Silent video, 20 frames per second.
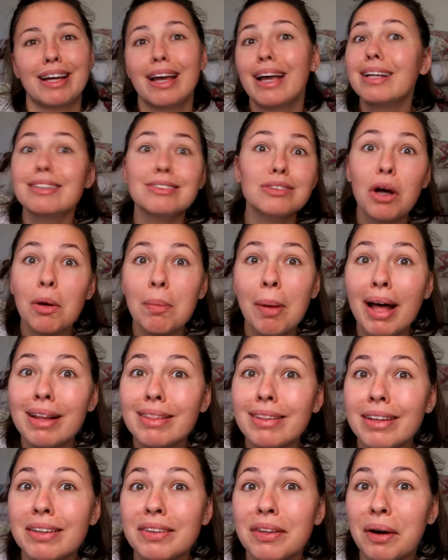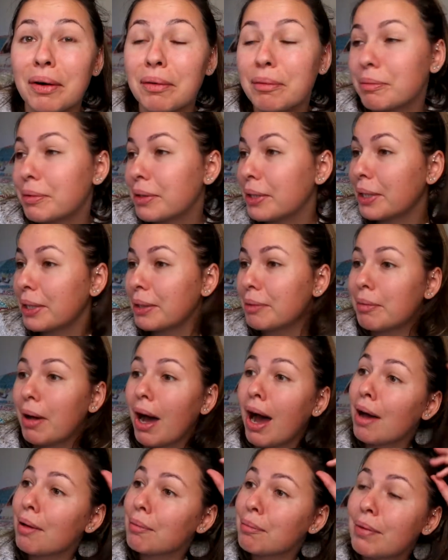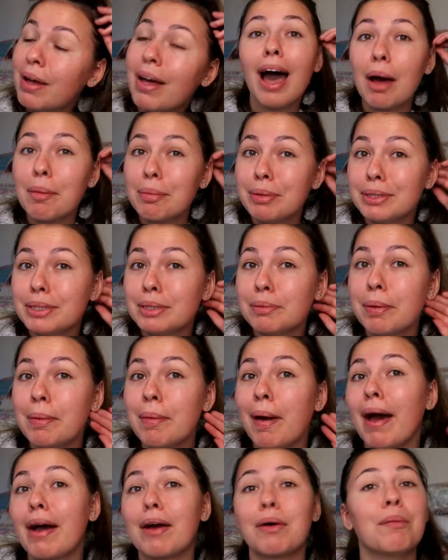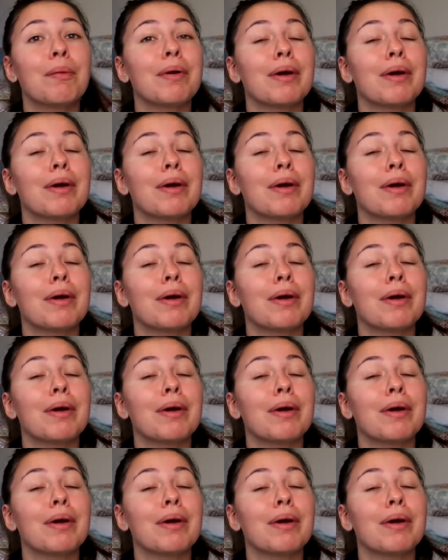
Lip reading: It's not a bad thing though, you know? I'm happy to be back.